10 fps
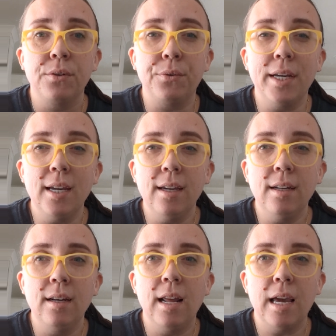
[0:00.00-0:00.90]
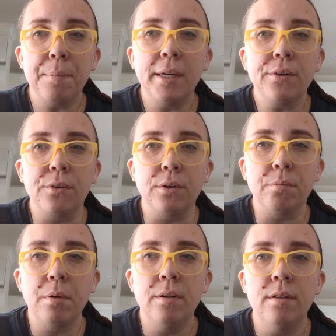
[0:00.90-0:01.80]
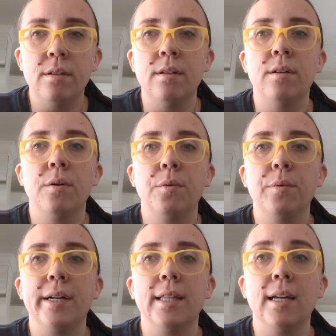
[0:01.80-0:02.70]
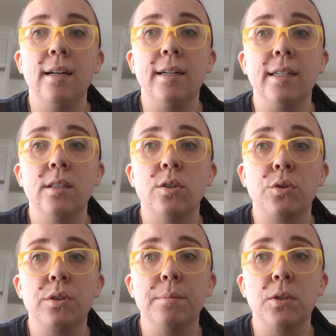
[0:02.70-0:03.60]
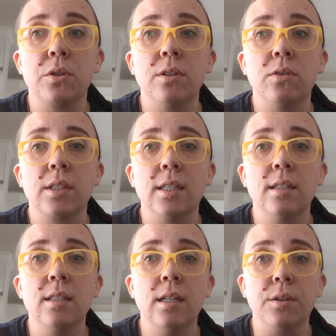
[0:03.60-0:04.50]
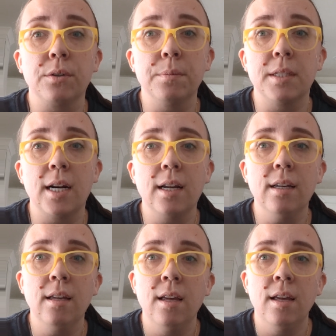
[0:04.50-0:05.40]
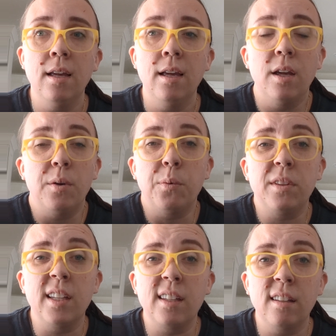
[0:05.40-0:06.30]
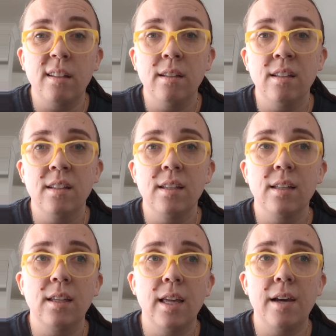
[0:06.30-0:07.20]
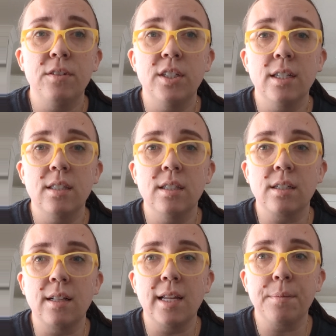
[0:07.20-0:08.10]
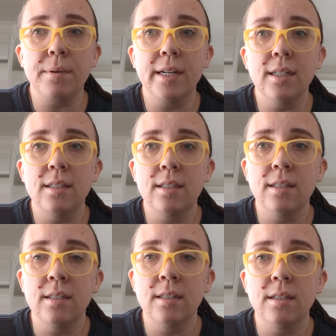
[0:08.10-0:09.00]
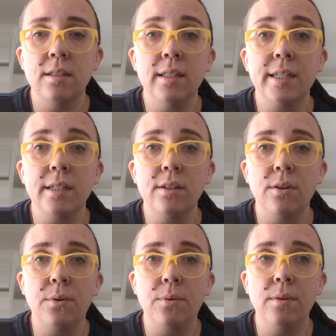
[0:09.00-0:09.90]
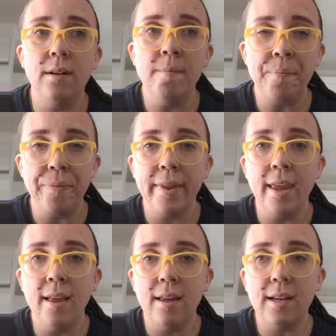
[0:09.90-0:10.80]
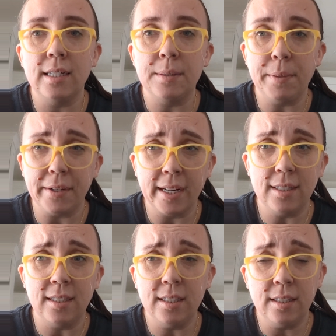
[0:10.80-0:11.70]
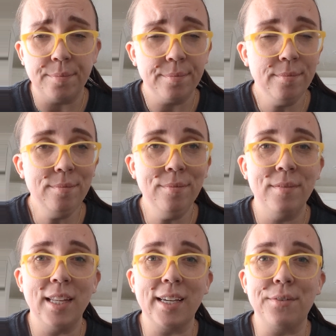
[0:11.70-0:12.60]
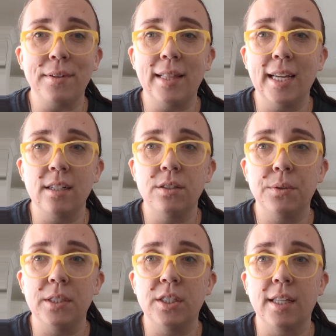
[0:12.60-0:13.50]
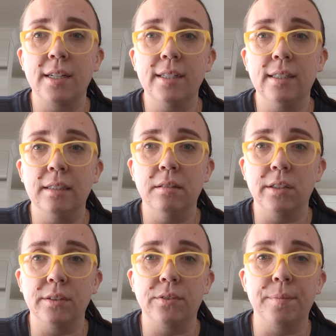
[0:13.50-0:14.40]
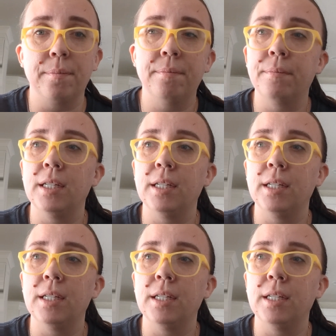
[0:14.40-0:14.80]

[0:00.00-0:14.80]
Creating a peer group where they learn social emotional skills in a group setting, and when they have a chance to collaborate on their own experiences, they can relate to each other and learn from